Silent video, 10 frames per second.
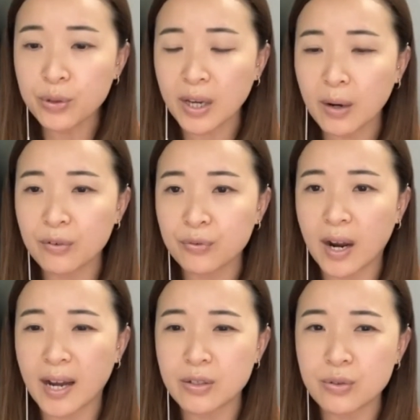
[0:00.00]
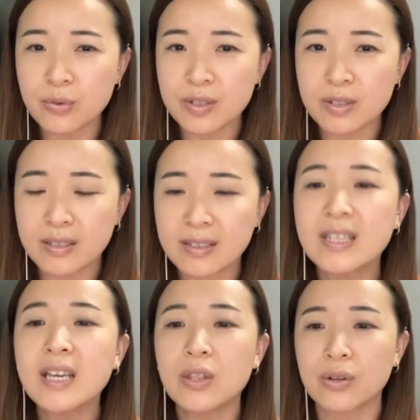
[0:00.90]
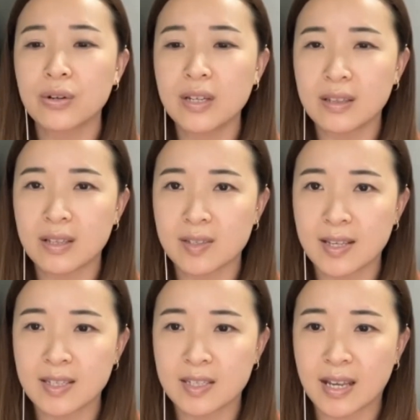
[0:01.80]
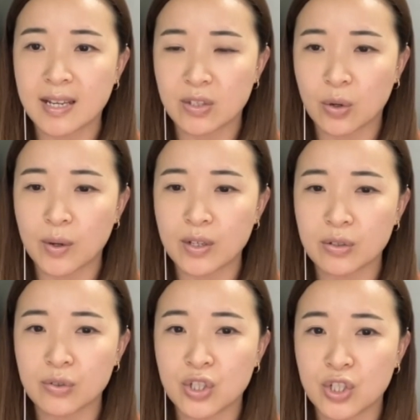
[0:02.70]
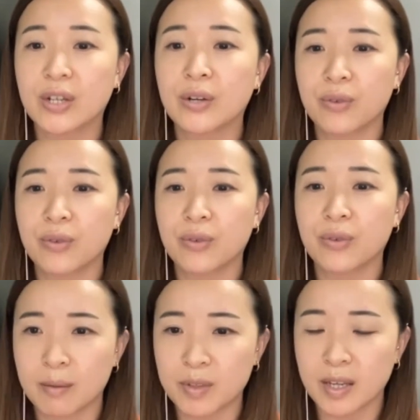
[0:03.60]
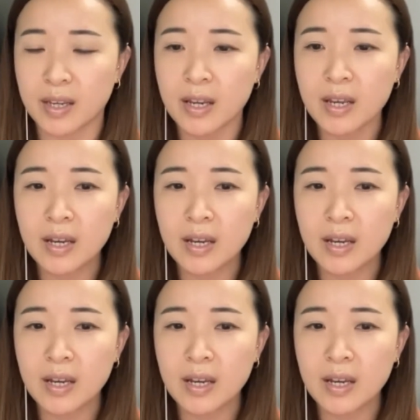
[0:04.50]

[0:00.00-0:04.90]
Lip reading: However, I use neither in the sense that it's going to generate me something